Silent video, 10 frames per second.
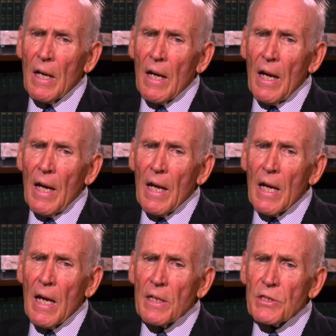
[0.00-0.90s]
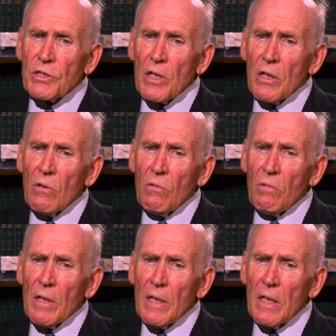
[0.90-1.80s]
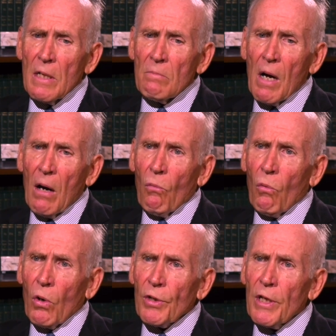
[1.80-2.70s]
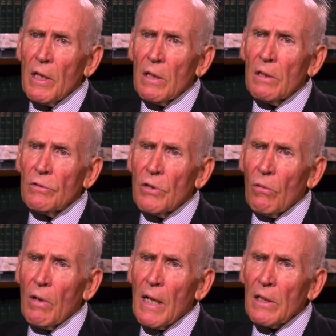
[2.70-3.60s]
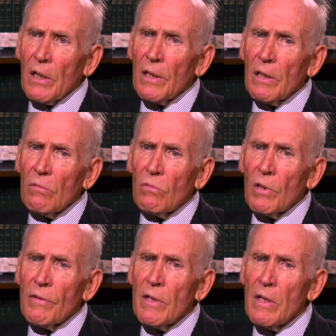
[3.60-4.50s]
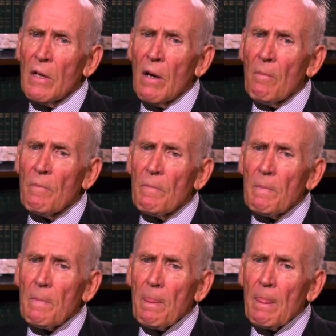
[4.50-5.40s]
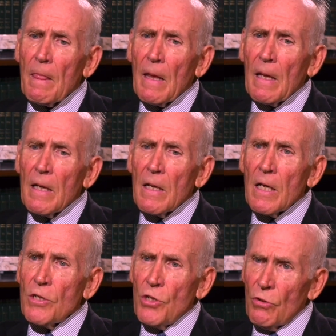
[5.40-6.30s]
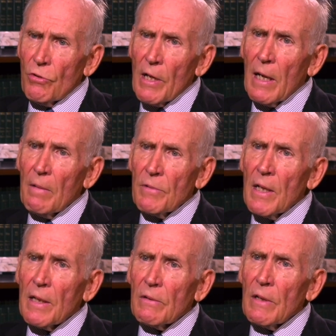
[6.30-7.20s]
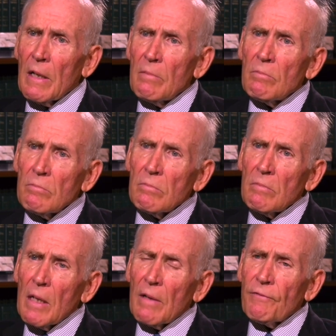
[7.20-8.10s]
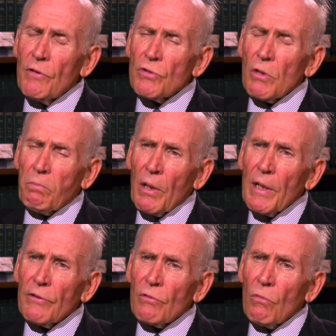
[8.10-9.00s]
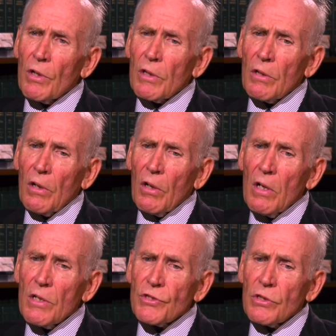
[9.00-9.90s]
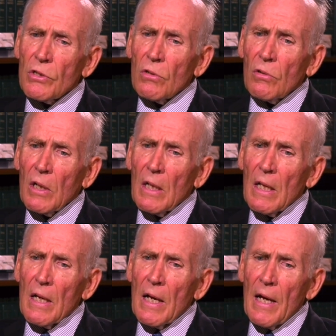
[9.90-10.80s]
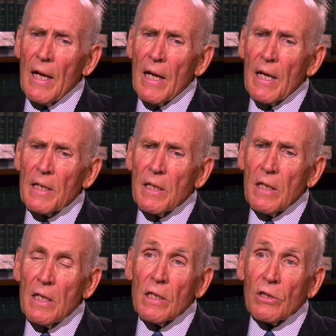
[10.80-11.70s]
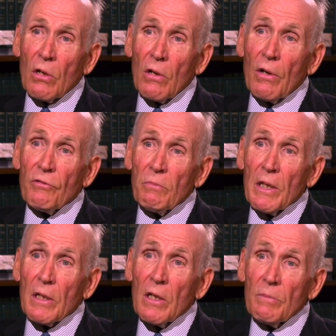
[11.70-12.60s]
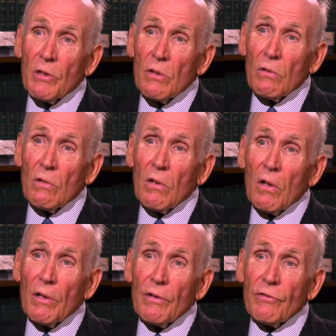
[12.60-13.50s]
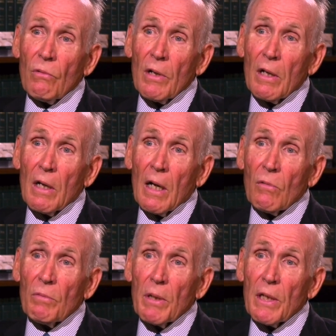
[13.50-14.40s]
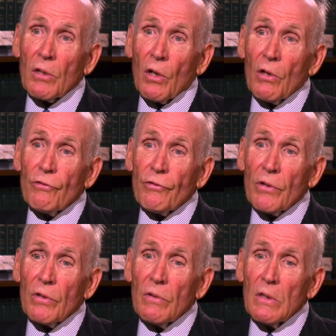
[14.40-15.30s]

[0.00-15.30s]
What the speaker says: And so in my working directly with him, he knew that my future plans were to go to law school, and he encouraged me to come to New Orleans, where I would be closer